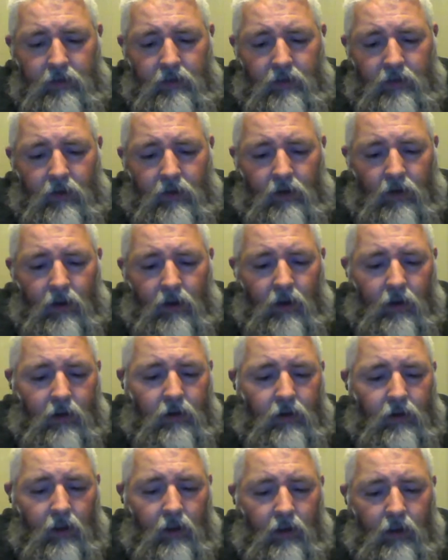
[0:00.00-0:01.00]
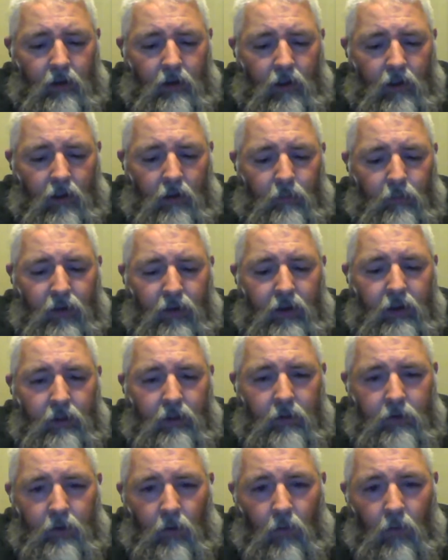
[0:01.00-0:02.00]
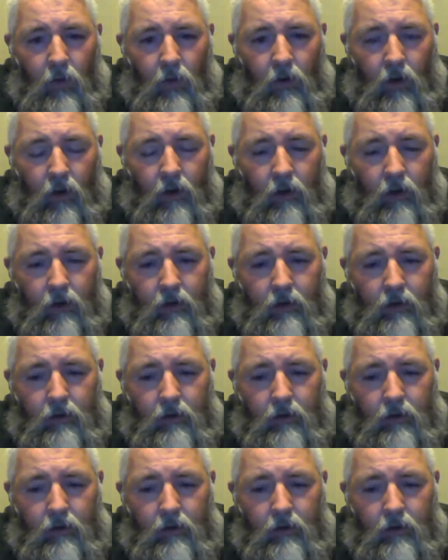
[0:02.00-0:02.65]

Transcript: they are a, a, a prelude to war.